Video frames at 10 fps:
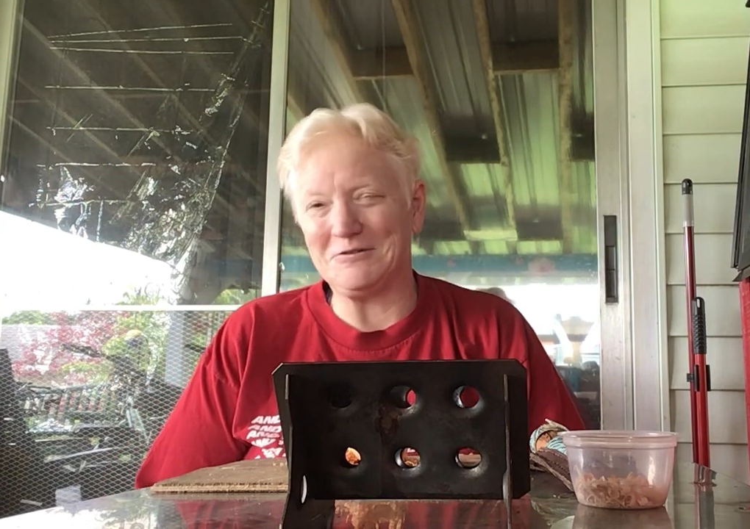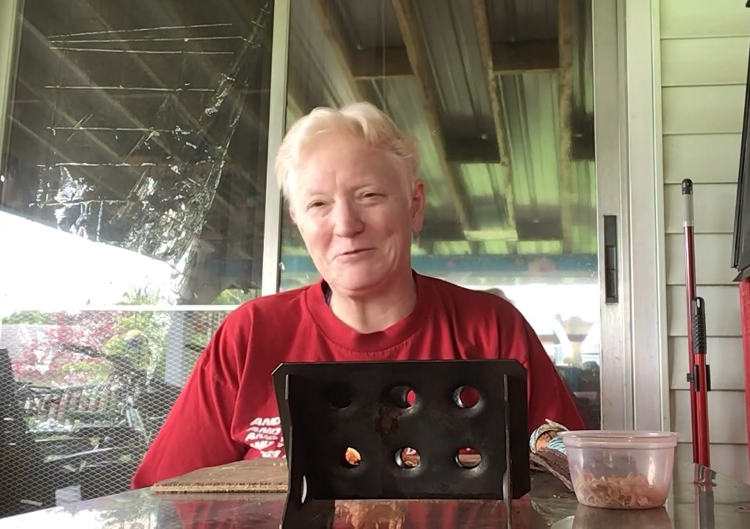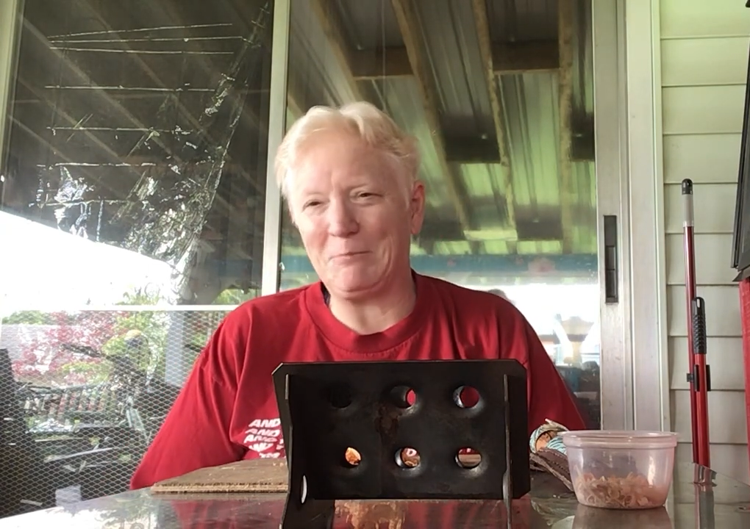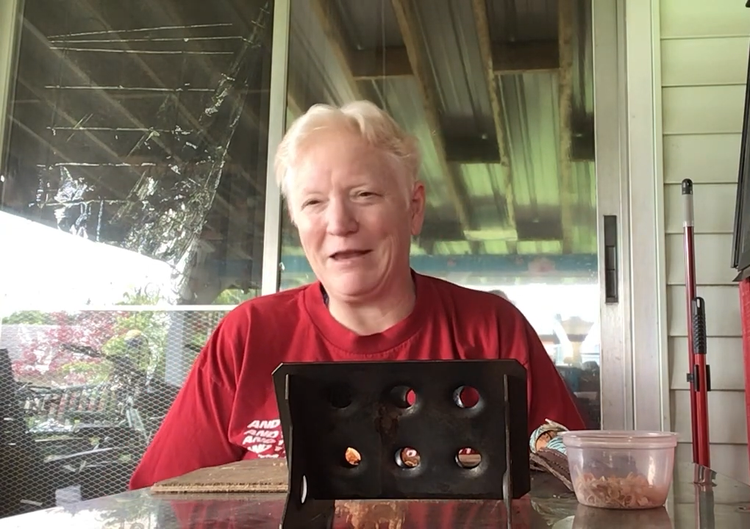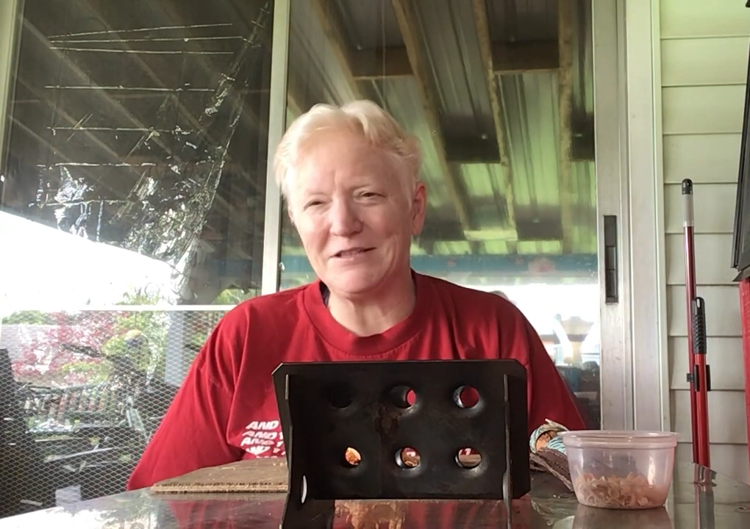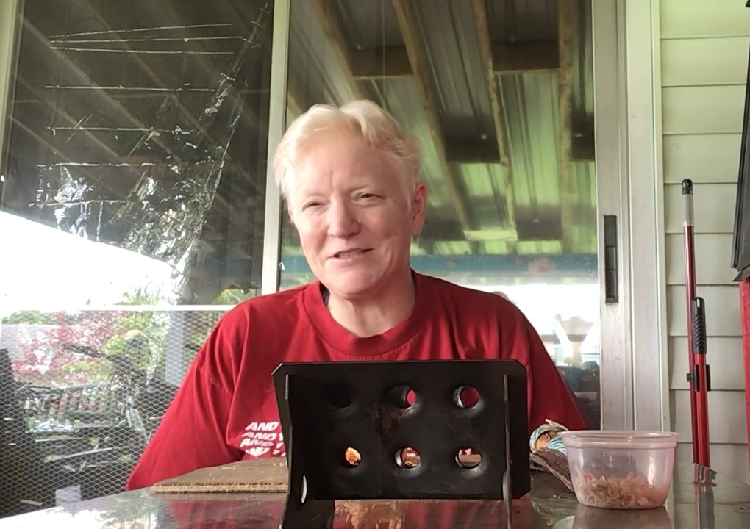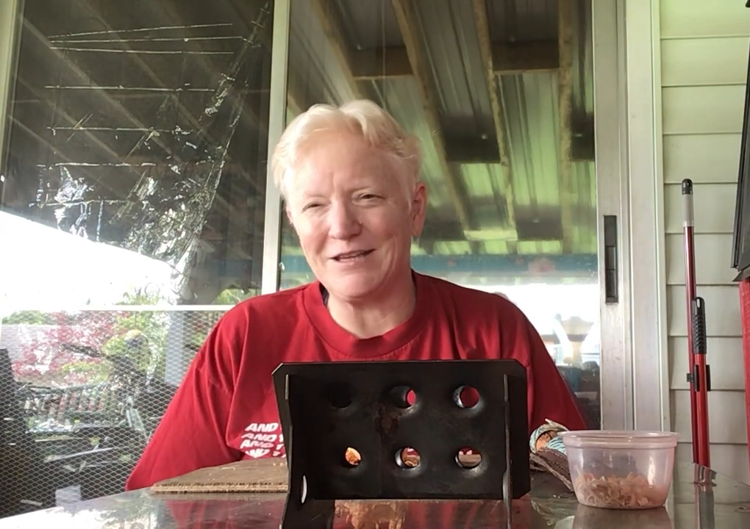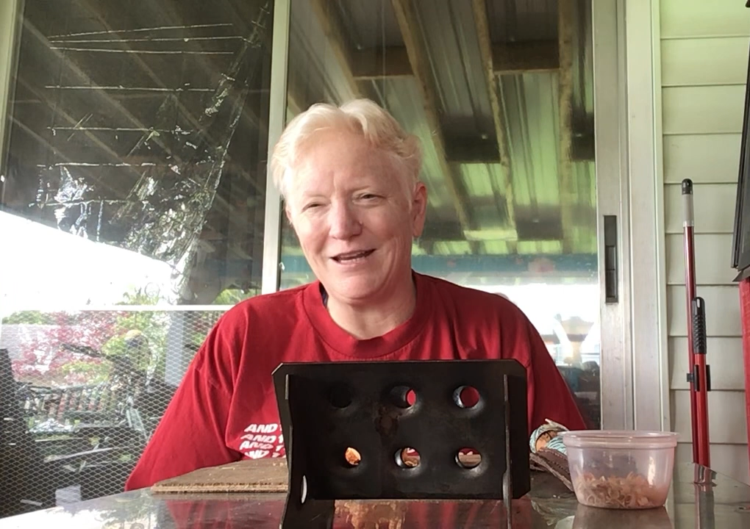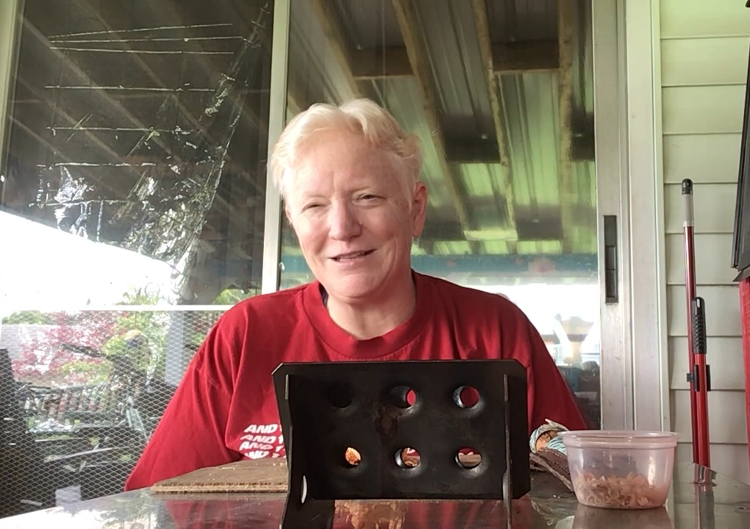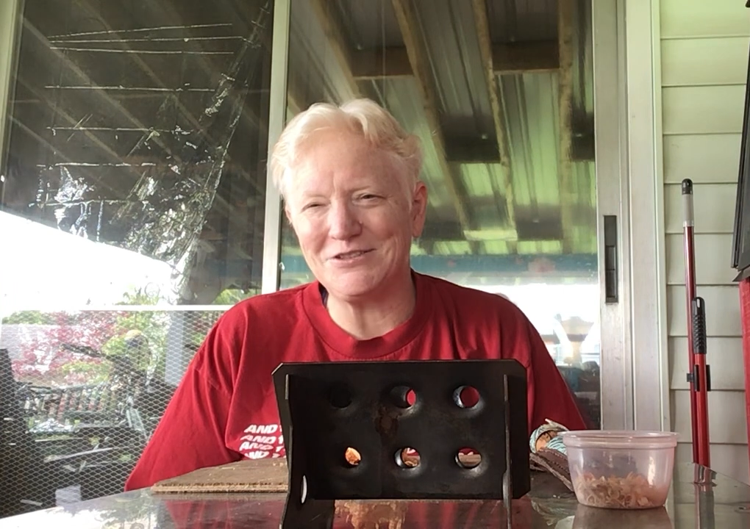
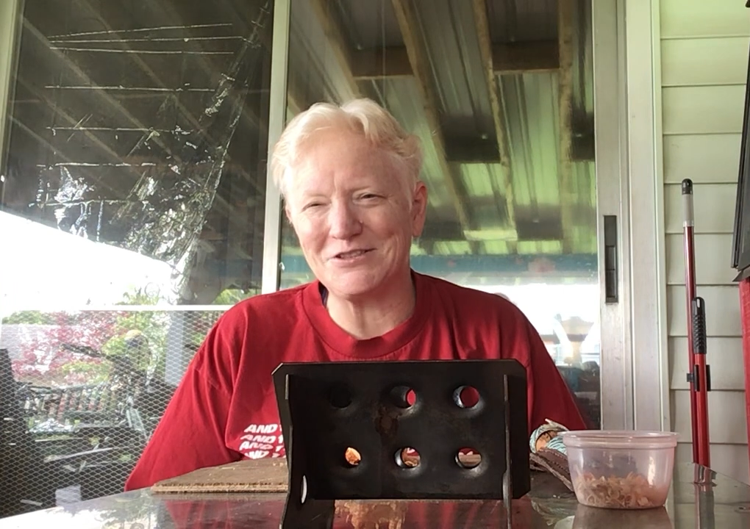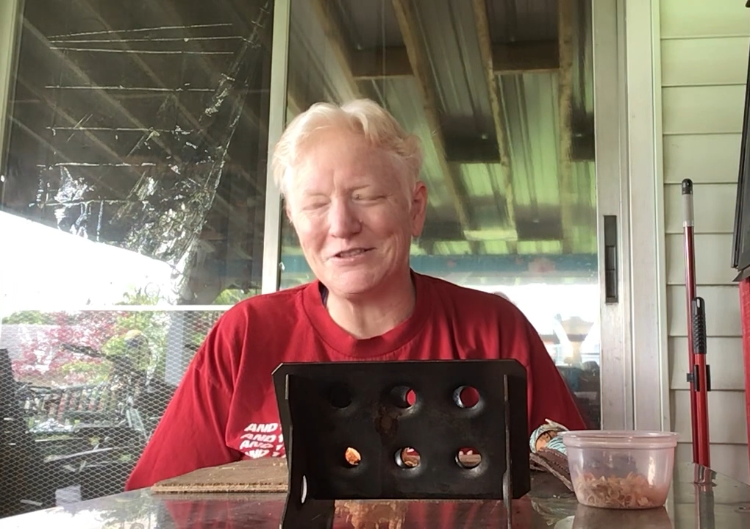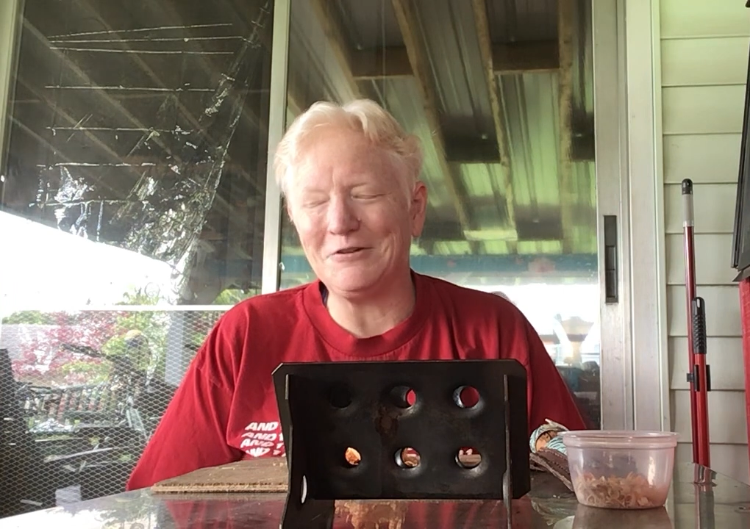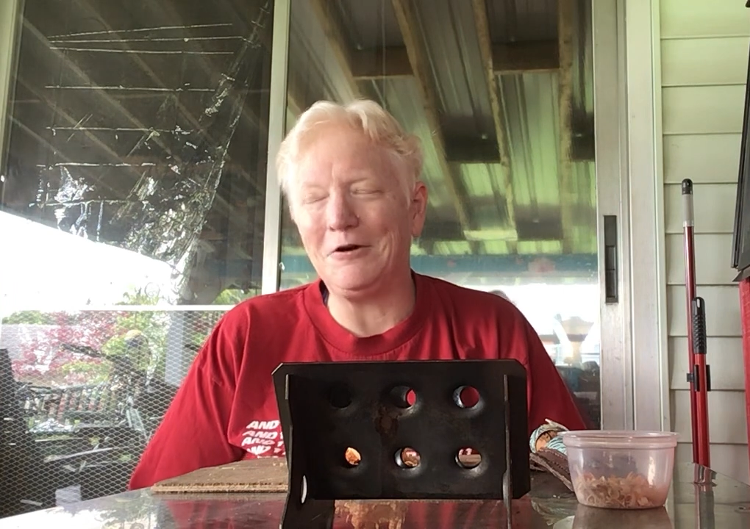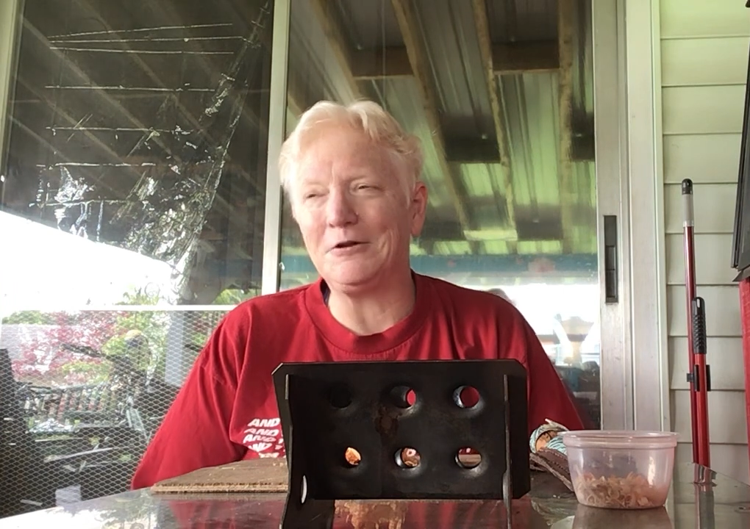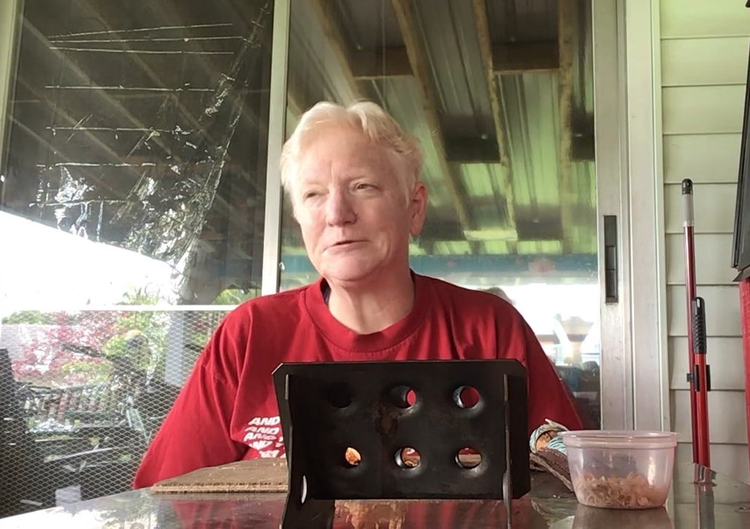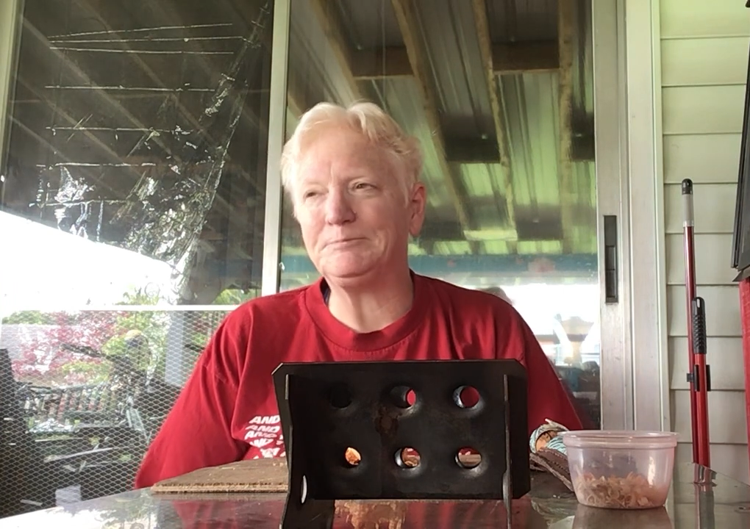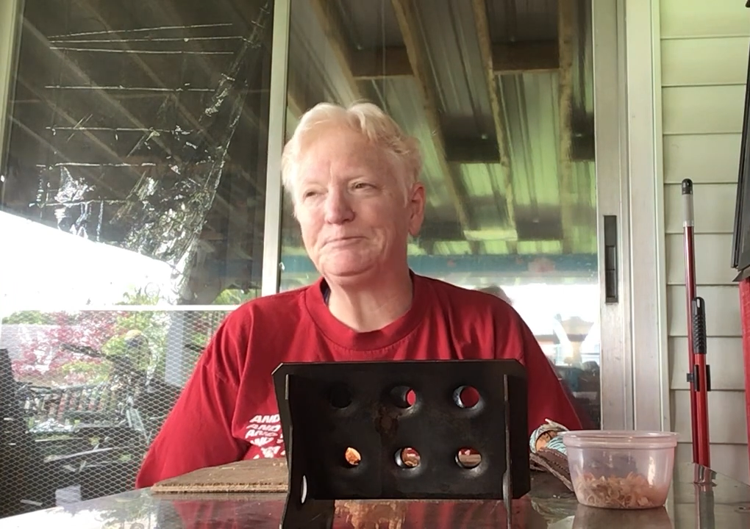space-aged and all.